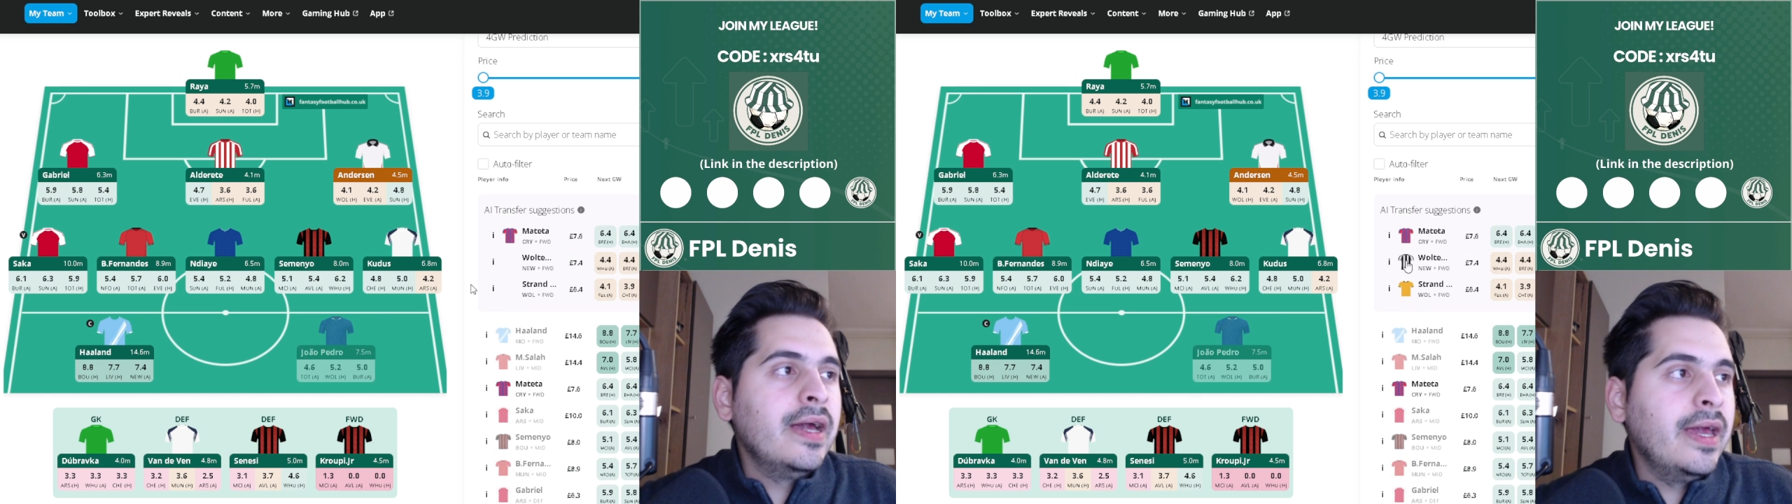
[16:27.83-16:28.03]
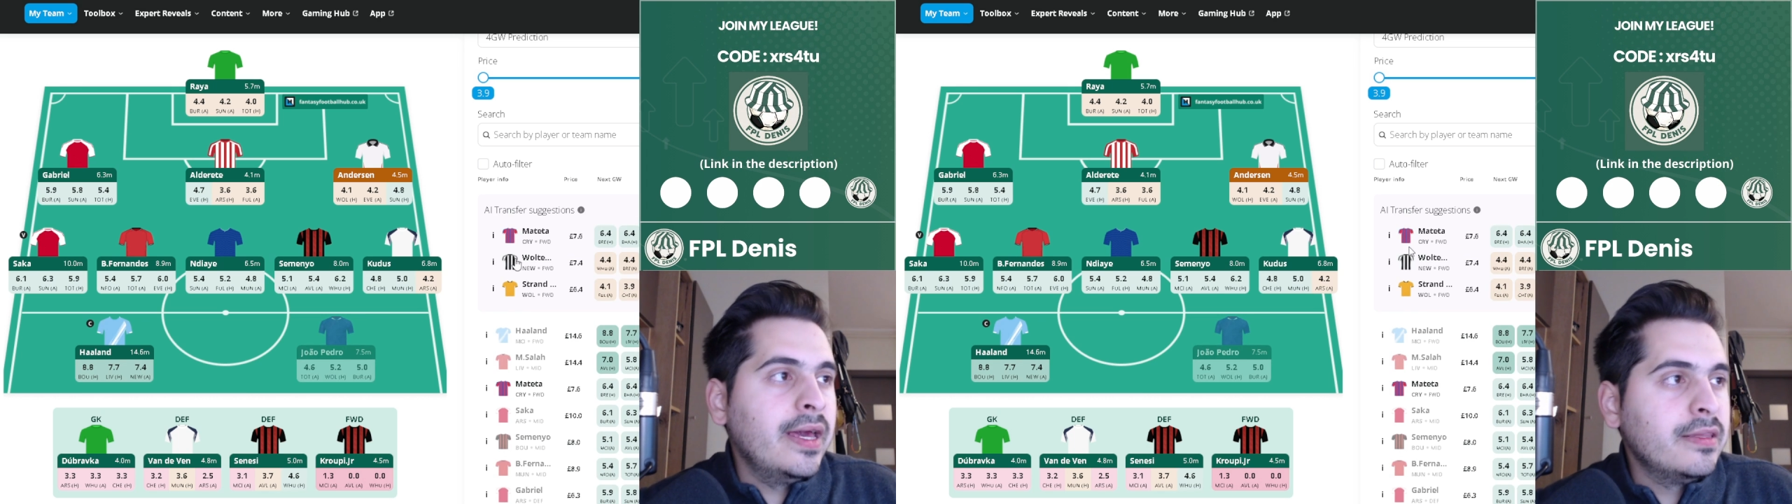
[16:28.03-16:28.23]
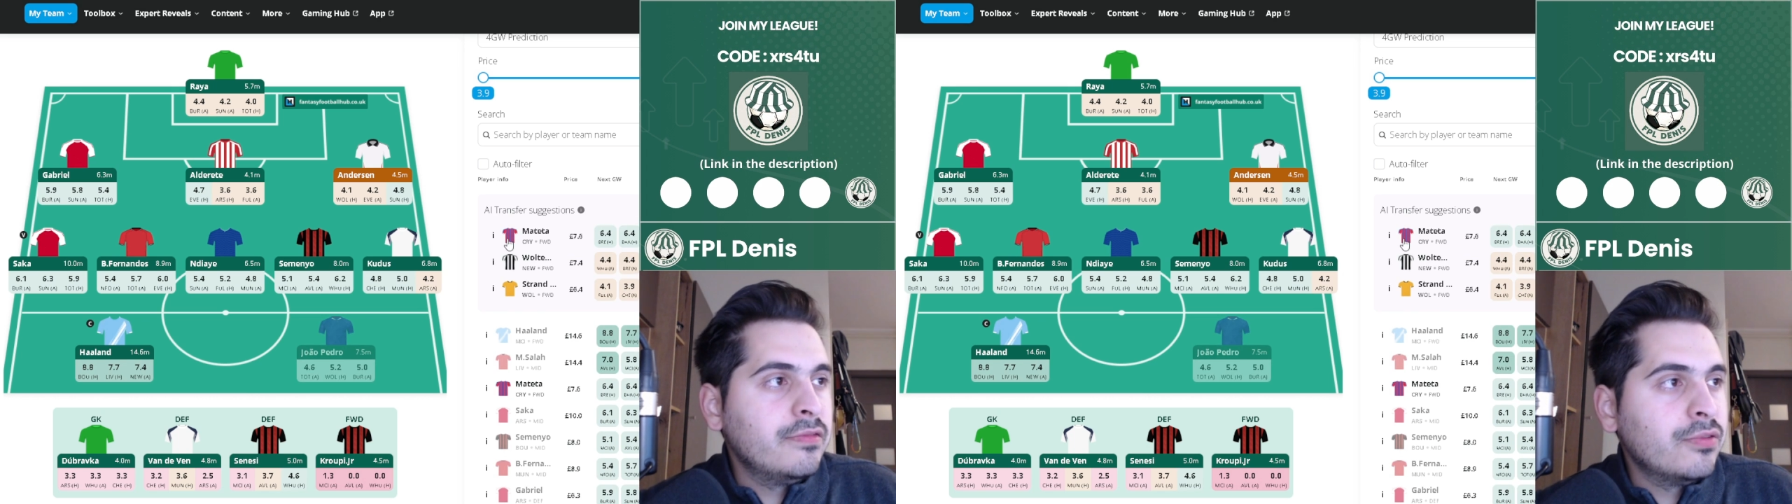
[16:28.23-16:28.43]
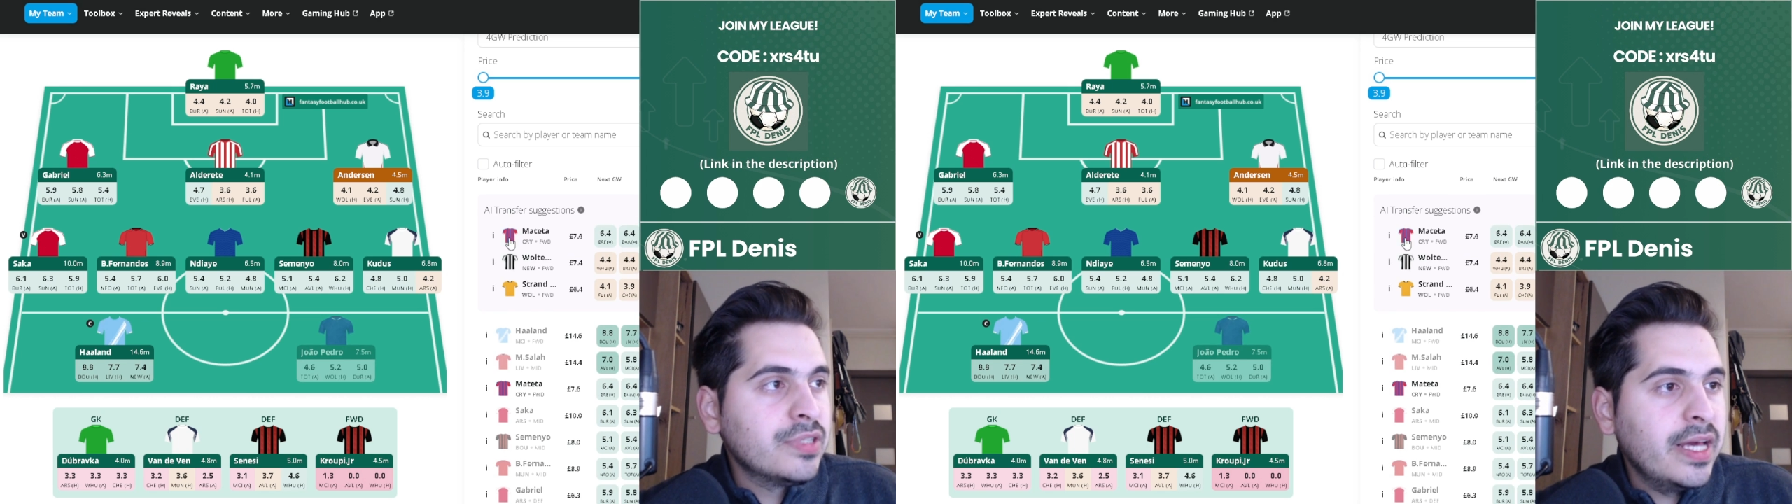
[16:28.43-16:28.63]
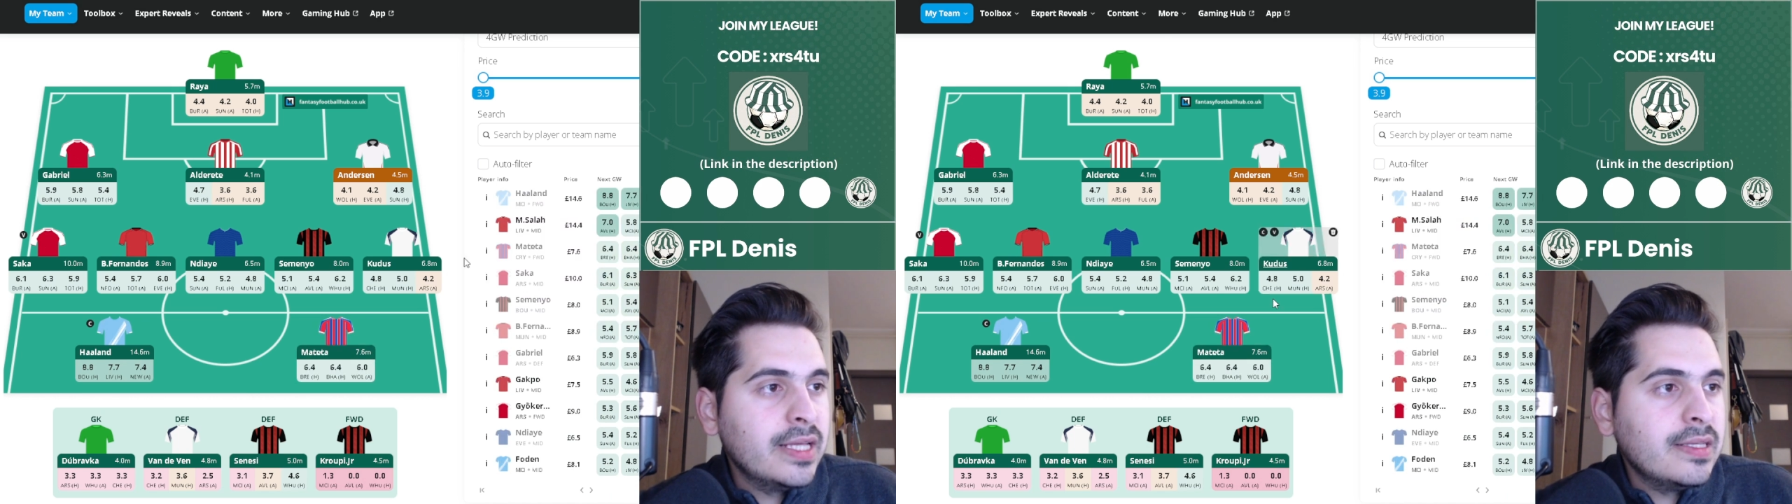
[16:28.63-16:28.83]
and for
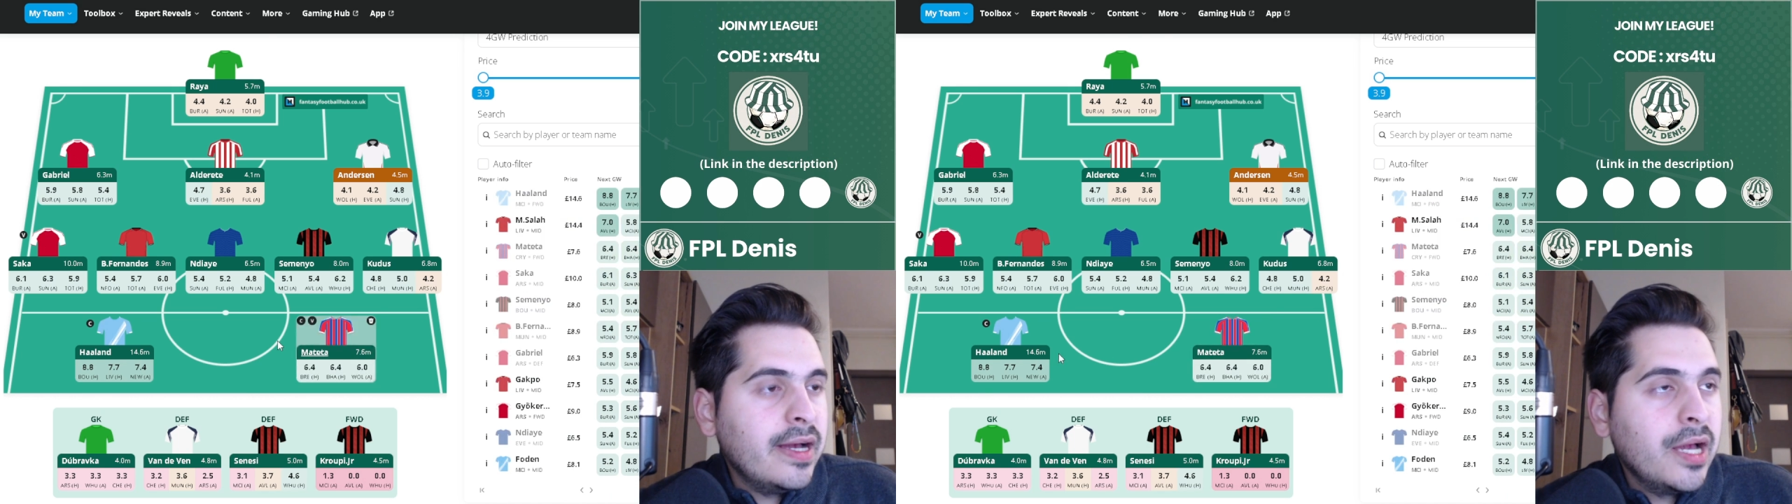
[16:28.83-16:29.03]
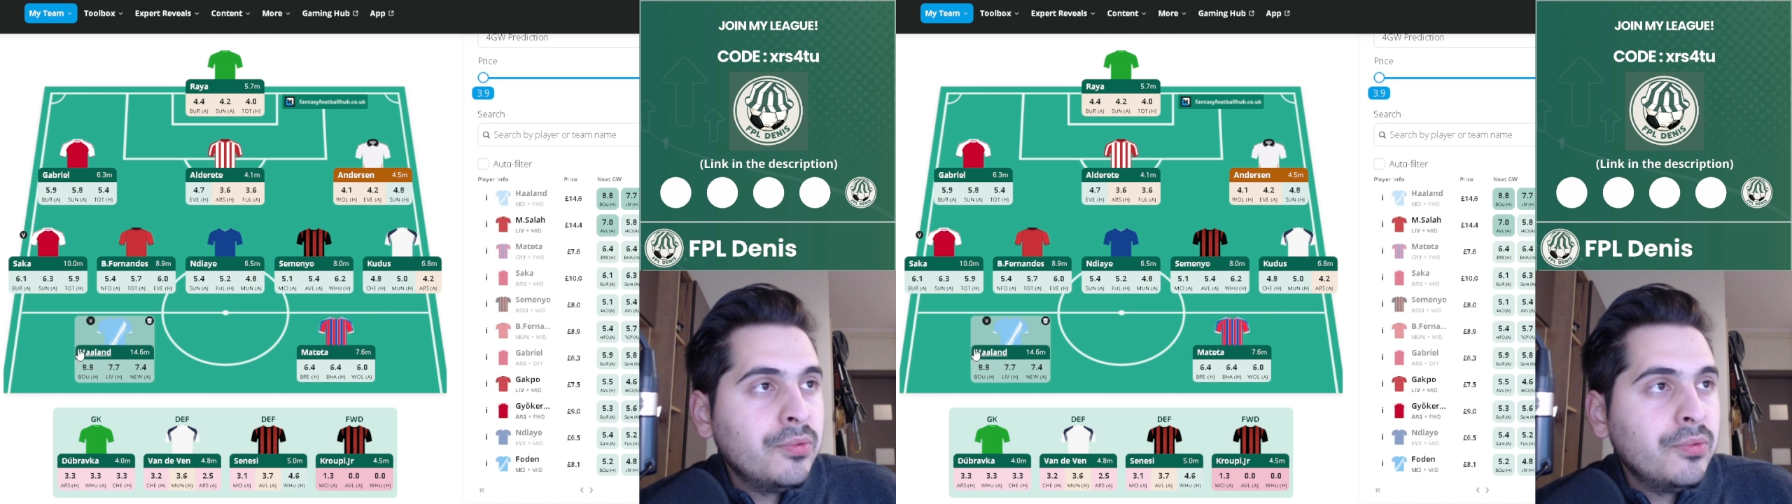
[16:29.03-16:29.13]
that I